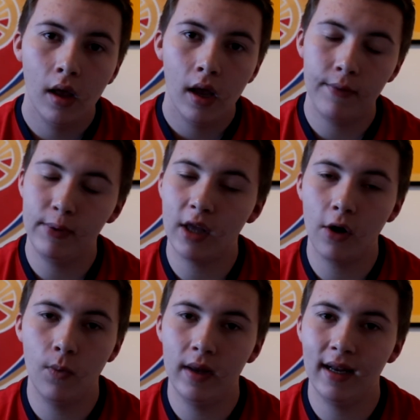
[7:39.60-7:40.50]
if we
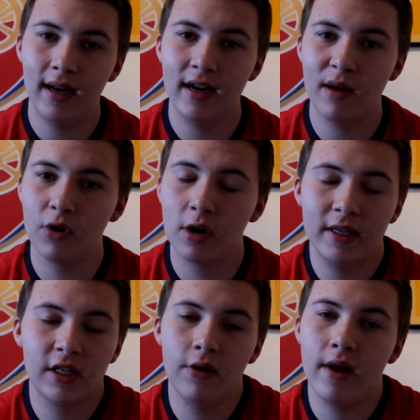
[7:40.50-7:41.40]
don't win the league, I'm not going to
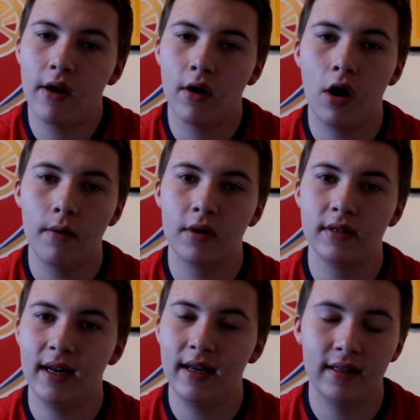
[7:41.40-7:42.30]
be too downhearted,
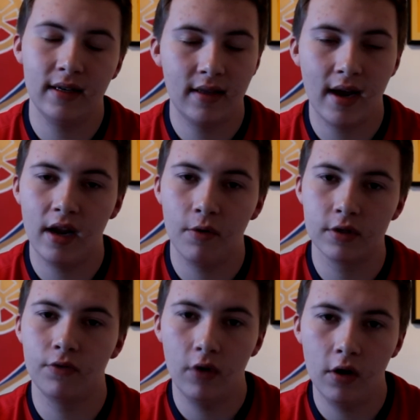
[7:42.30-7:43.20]
because at the end of the day, it was
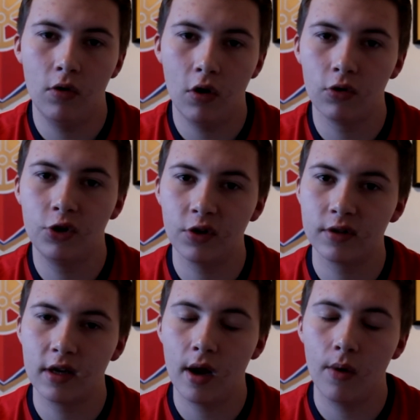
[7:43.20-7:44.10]
a real long shot
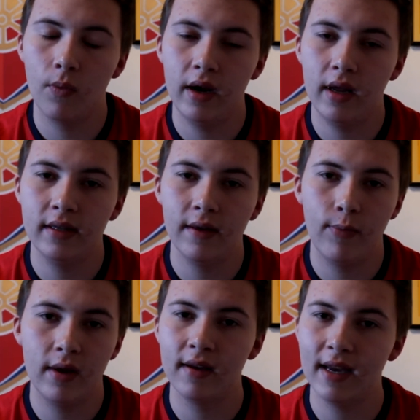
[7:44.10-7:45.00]
to go and win it. And if
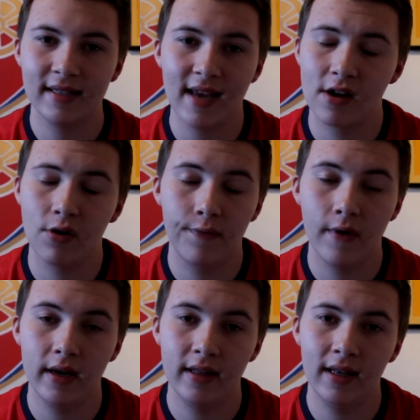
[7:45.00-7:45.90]
we can get second or
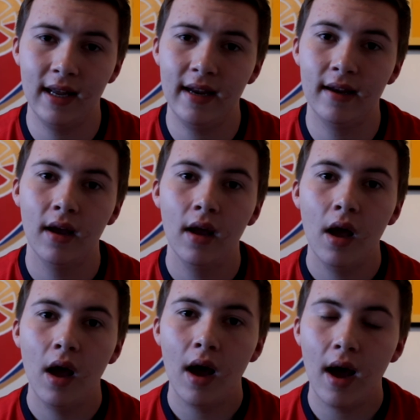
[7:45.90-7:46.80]
third in the league
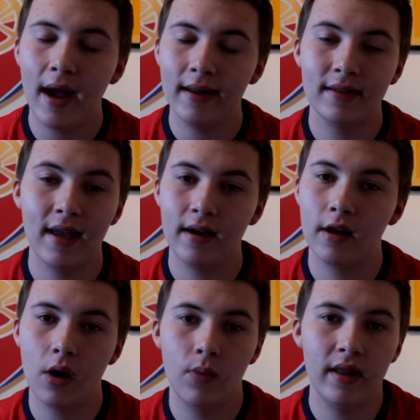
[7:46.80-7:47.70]
and then
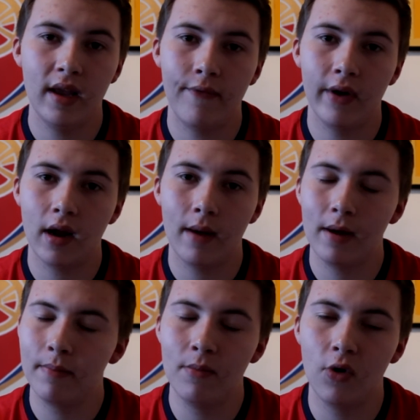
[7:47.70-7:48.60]
go and win the FA Cup,
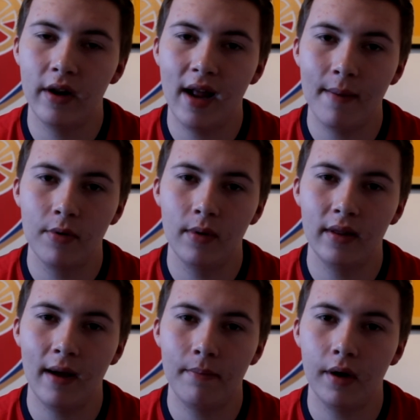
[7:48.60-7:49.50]
I'd be more than happy with
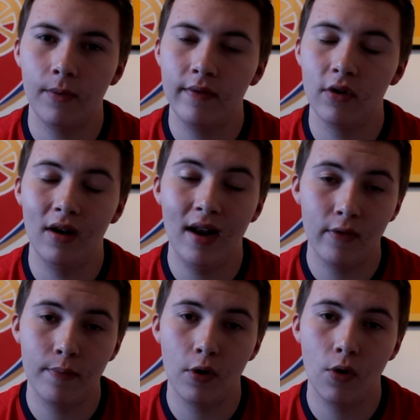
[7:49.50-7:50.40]
that. But we've got
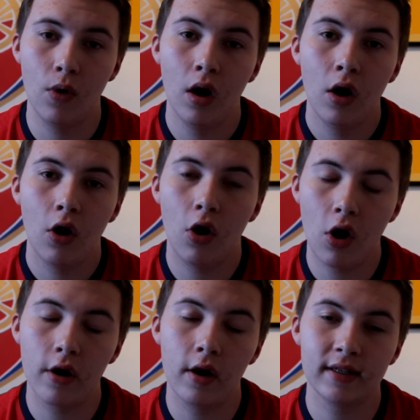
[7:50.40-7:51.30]
Liverpool
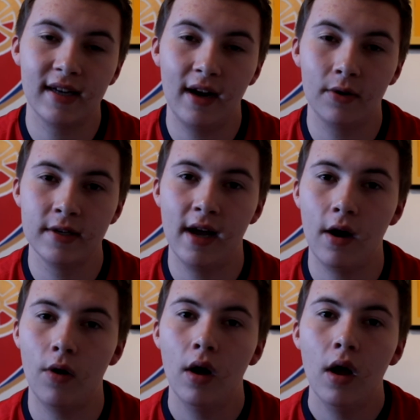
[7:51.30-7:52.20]
hot on our tails
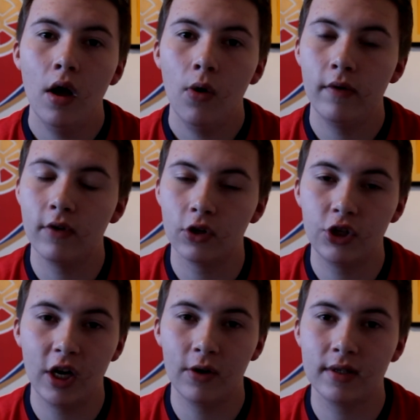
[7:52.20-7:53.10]
now. We've got
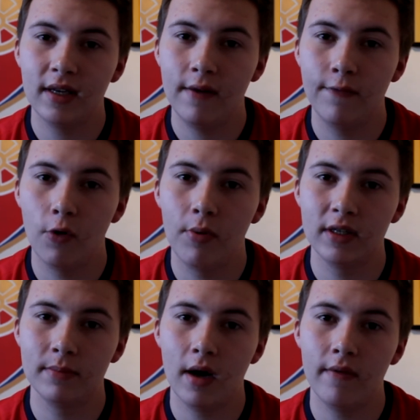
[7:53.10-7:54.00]
Chelsea 4
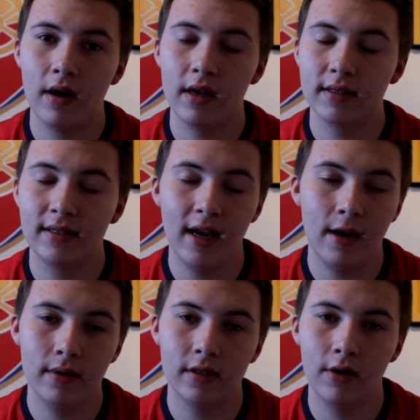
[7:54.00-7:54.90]
points above us. City
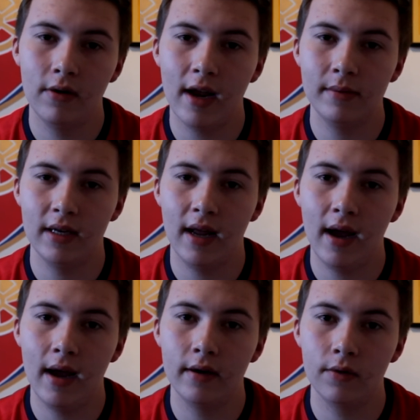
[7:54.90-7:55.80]
with 2 games in
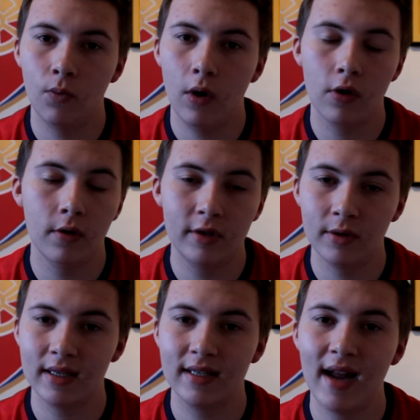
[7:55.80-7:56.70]
hand. Welcome to
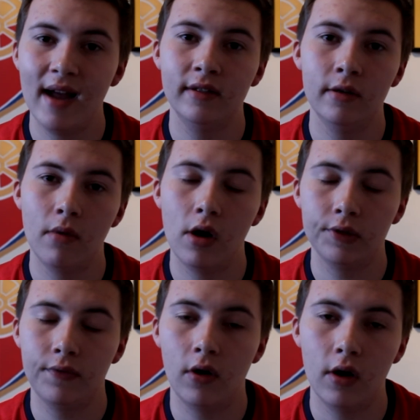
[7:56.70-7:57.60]
a standard March
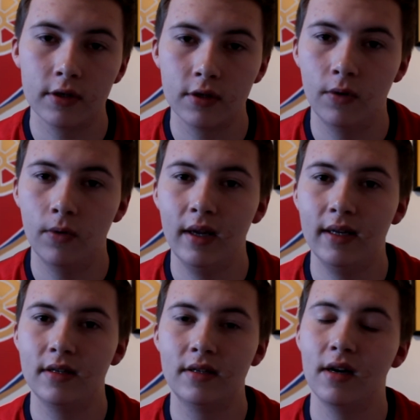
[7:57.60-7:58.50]
for Arsenal.
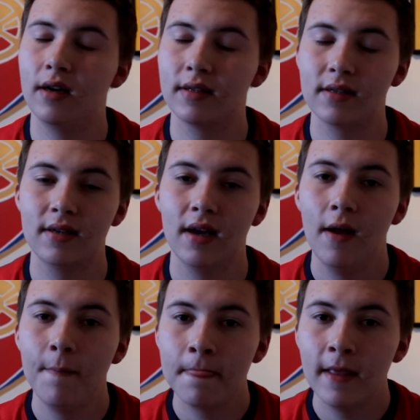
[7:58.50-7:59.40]
It's
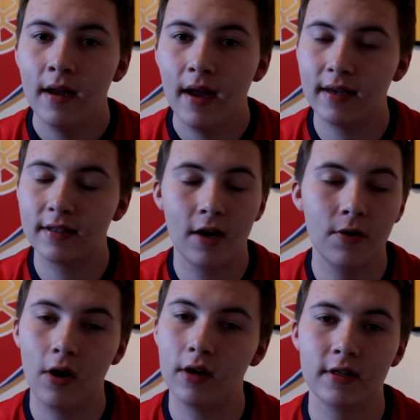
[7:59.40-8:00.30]
so
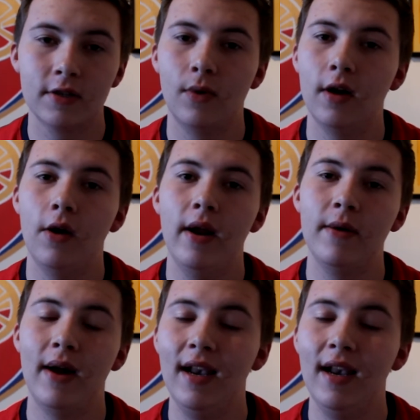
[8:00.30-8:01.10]
hard to swallow. Anyway,